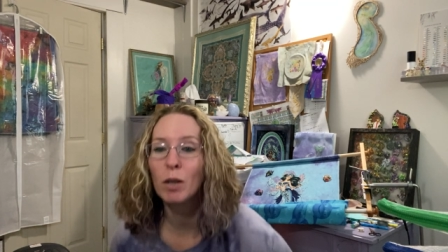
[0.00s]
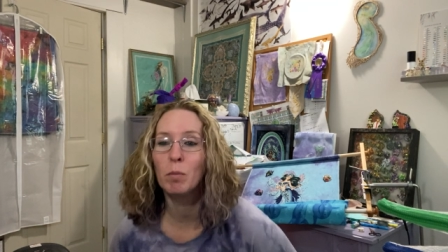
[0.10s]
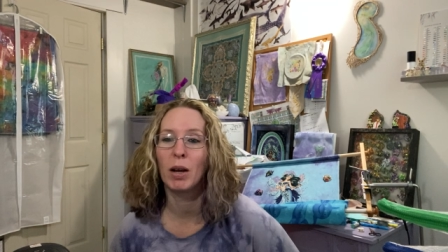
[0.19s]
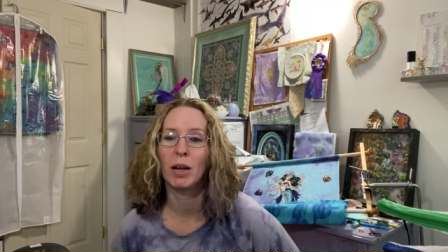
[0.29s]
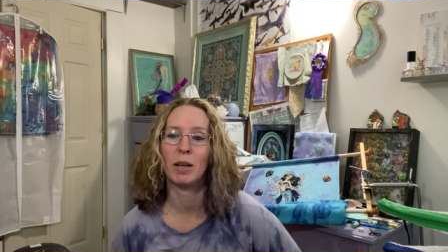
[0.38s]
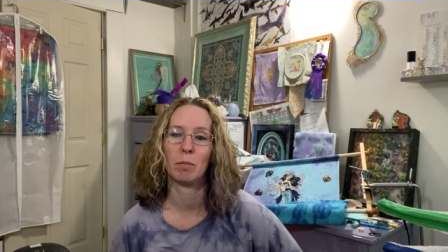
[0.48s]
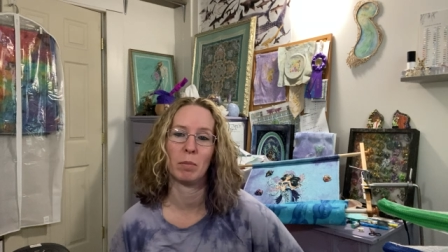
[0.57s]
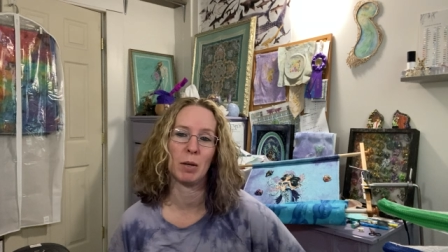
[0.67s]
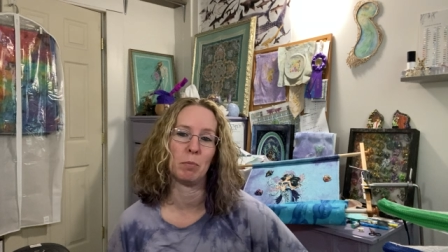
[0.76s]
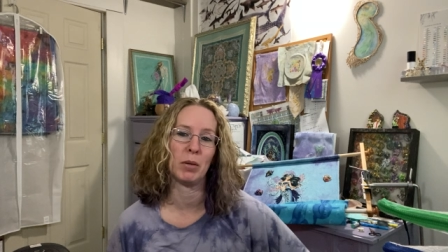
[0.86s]
in my,
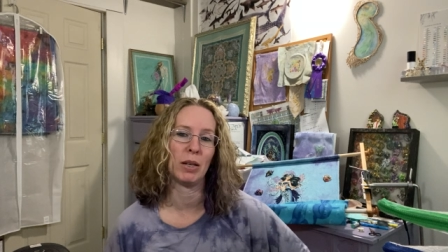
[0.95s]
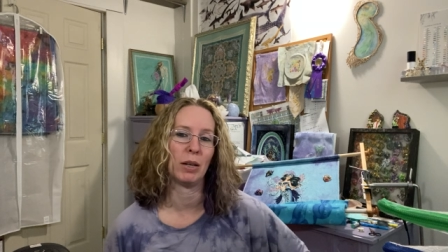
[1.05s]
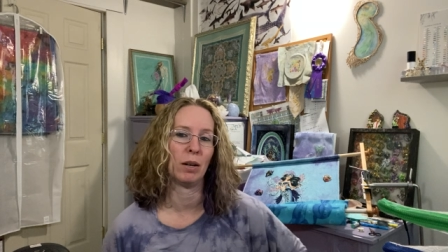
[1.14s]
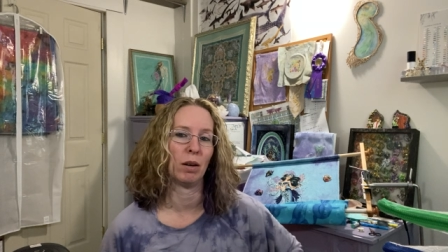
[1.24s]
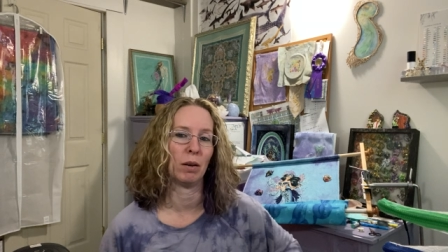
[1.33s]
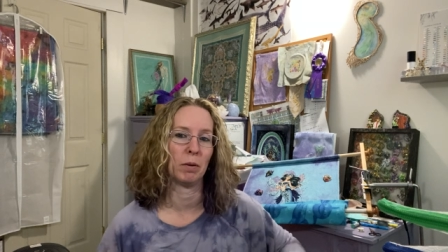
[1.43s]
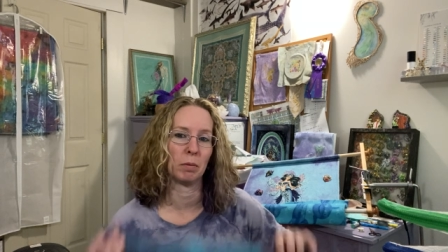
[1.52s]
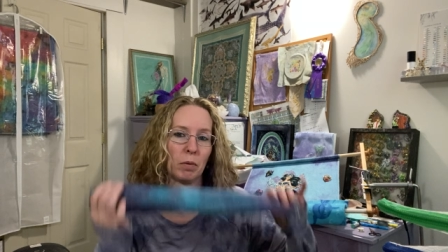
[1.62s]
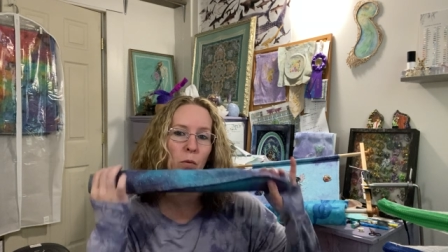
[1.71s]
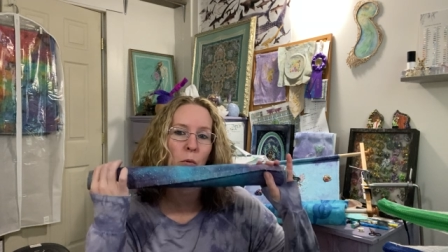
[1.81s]
my bin
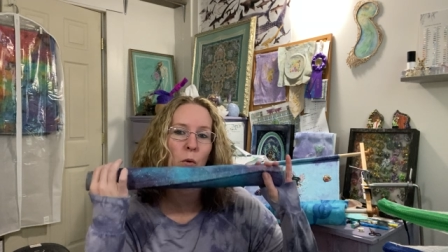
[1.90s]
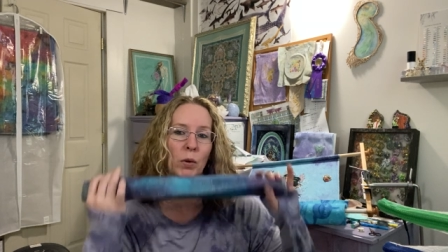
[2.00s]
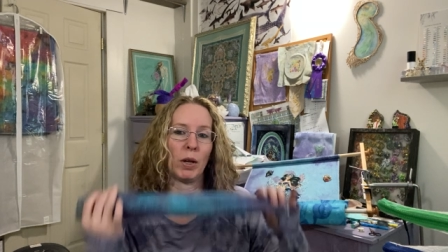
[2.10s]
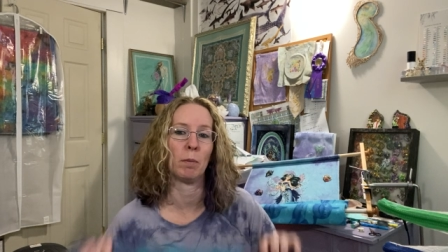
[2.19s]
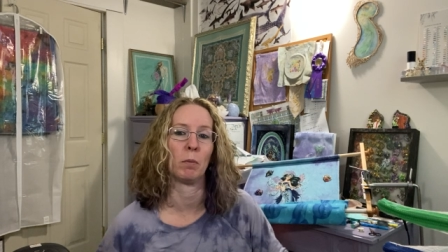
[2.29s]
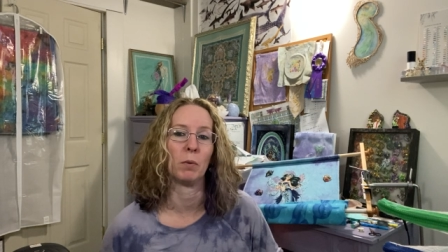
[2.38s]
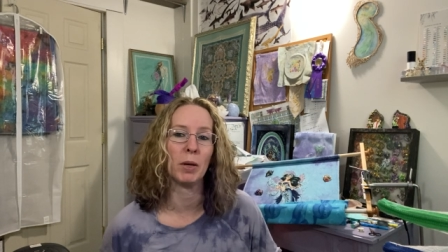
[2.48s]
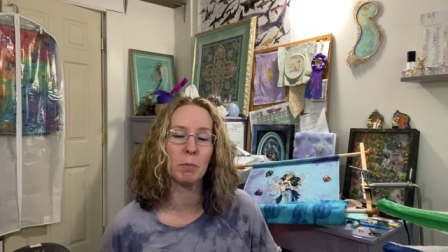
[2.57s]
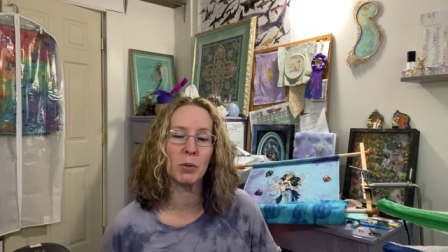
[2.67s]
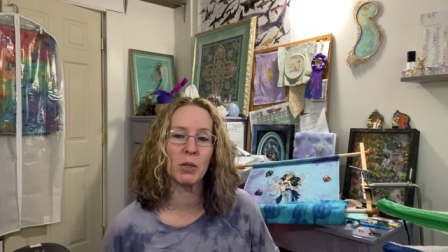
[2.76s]
of rolled up
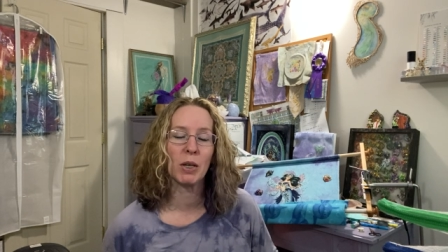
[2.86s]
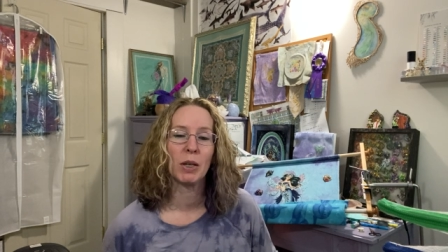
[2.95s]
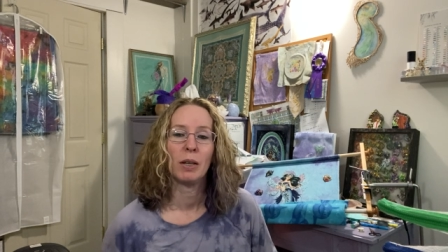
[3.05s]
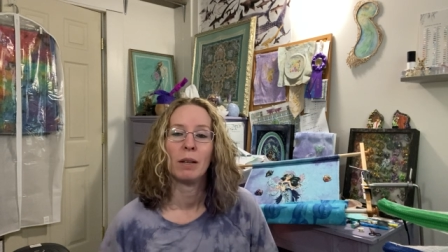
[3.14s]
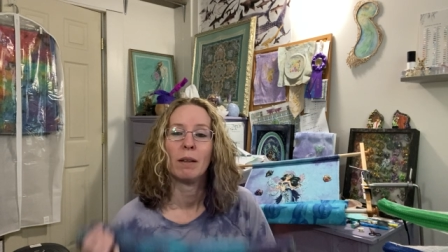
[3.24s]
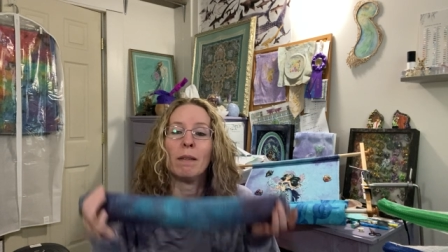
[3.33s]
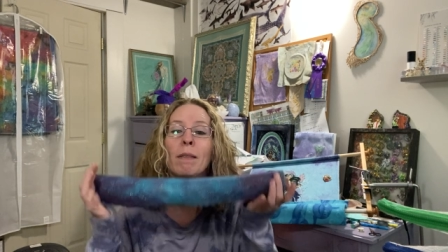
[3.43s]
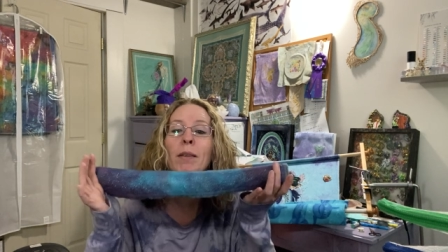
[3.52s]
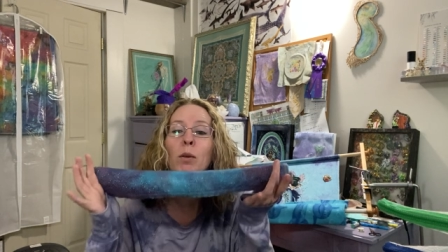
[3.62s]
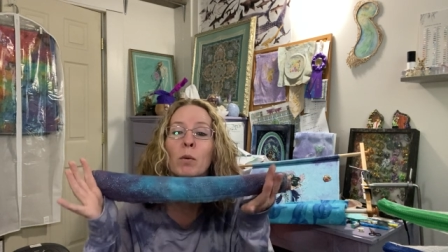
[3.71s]
WIPs,
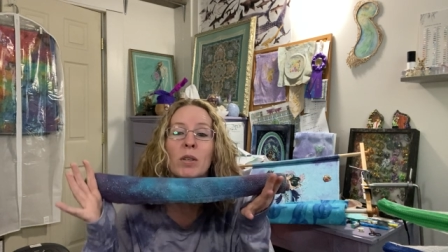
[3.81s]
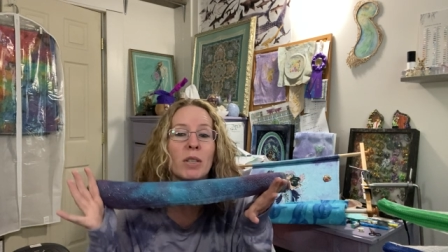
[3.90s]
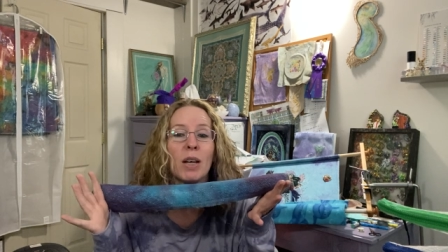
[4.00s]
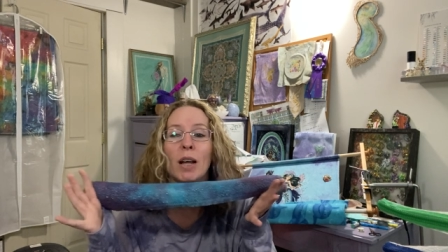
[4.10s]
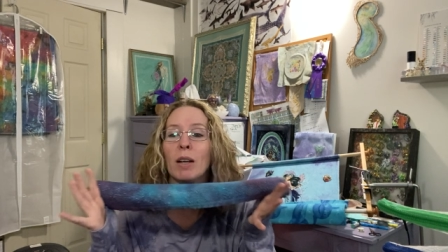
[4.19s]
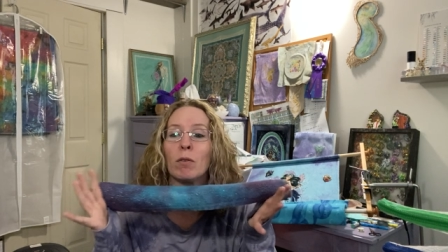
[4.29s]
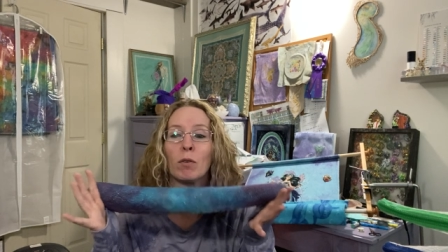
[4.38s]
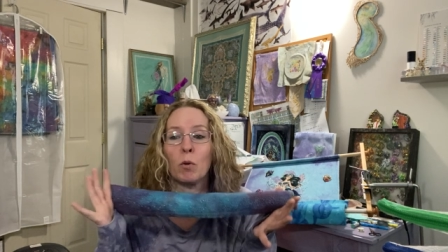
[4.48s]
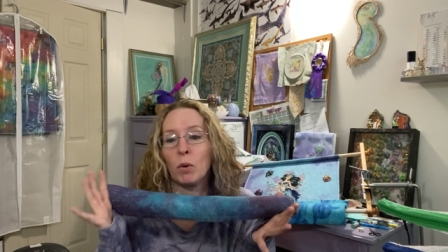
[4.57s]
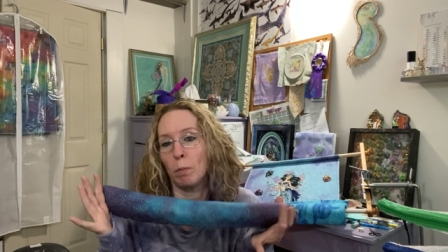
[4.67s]
this one's not even
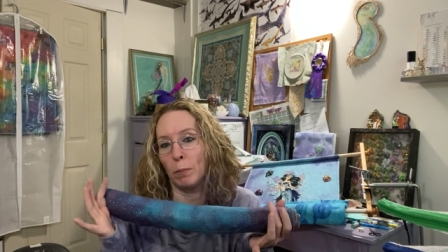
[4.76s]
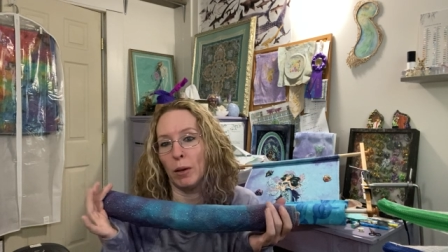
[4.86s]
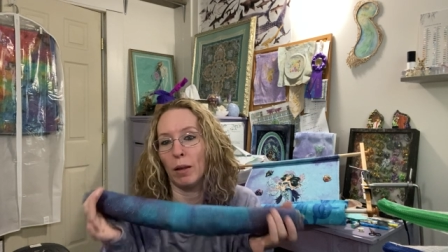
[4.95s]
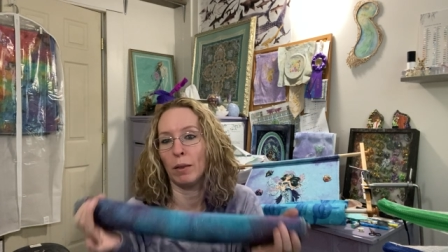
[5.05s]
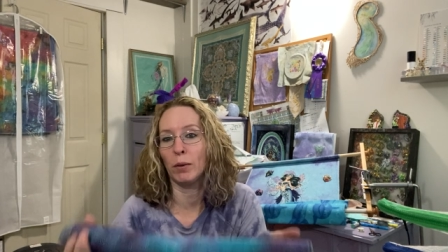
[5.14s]
a WIP yet.